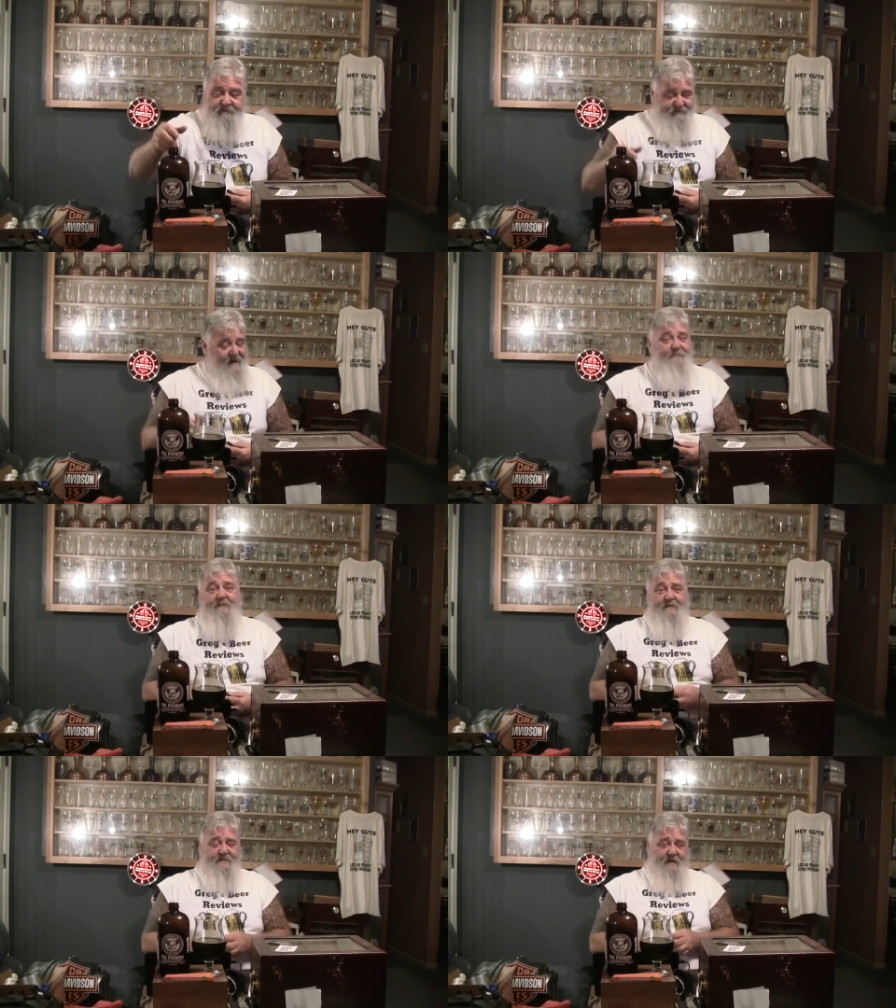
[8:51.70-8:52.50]

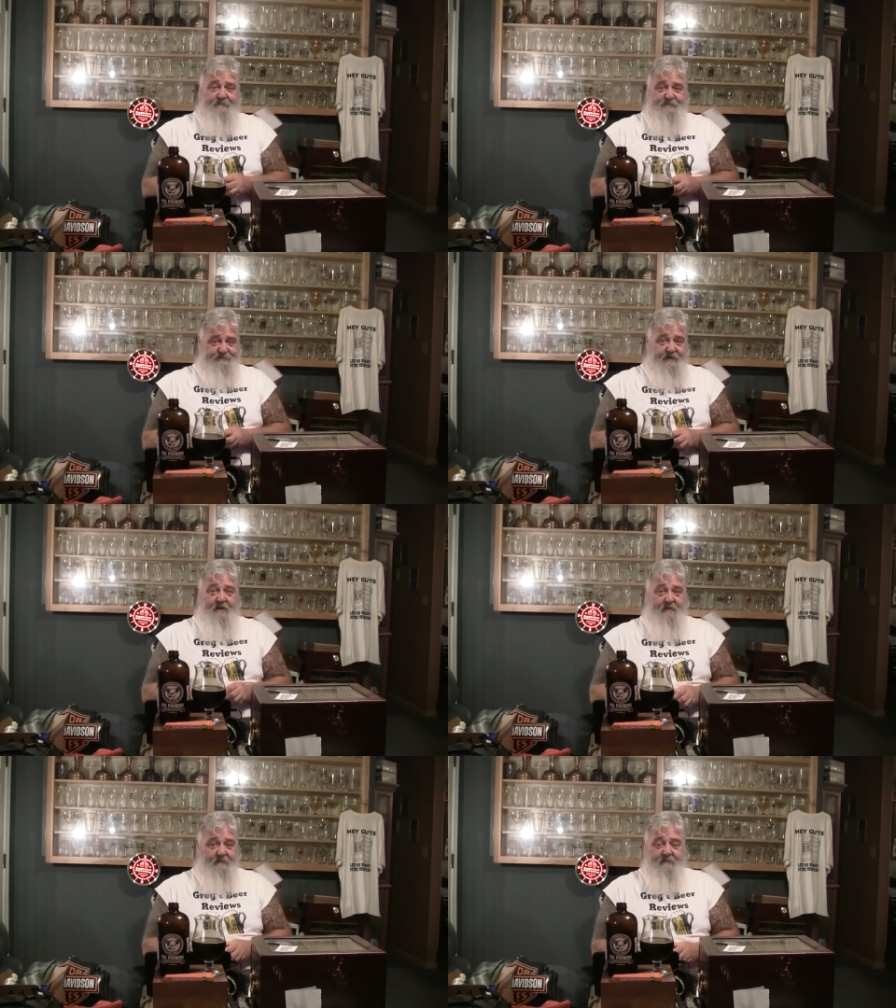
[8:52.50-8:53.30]
Definitely enough to
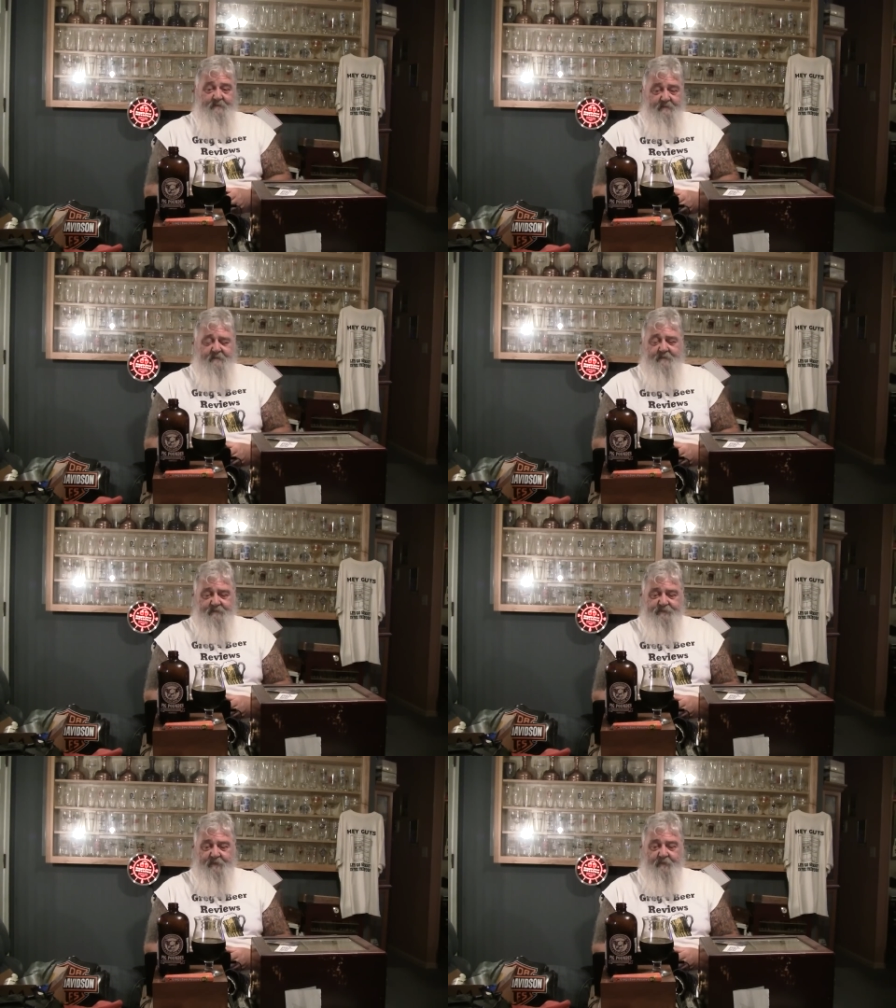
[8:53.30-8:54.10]
share.
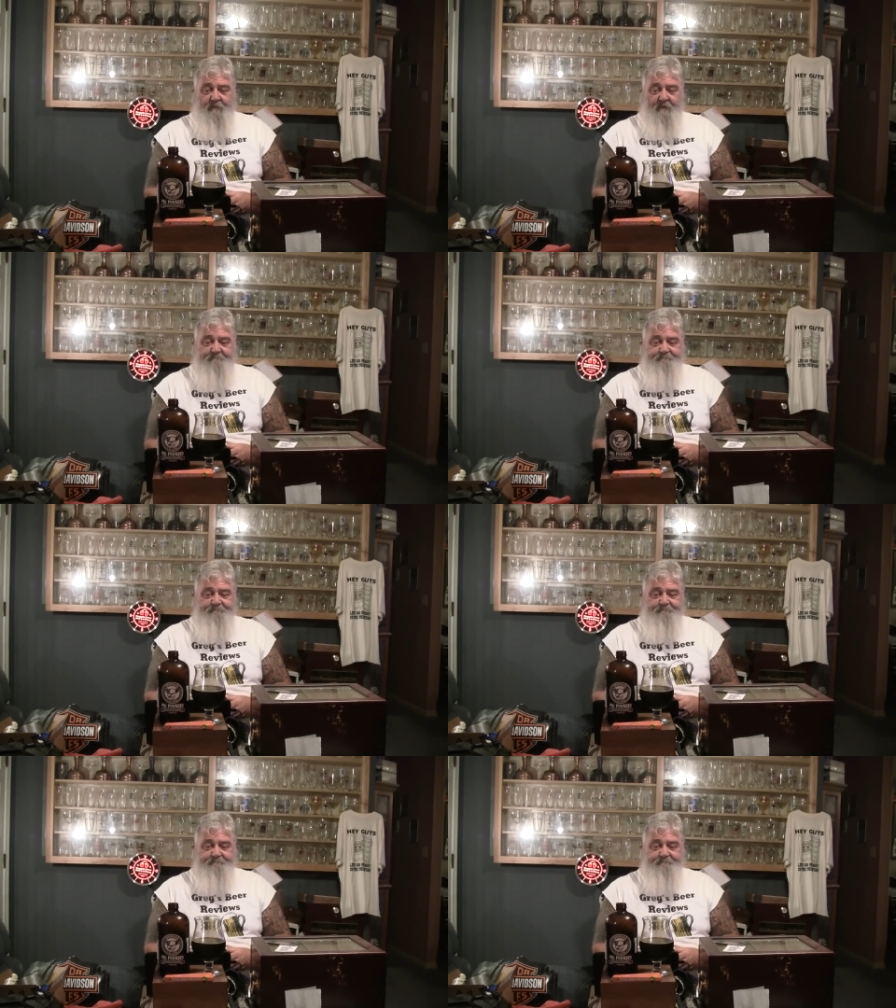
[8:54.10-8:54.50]
So uh,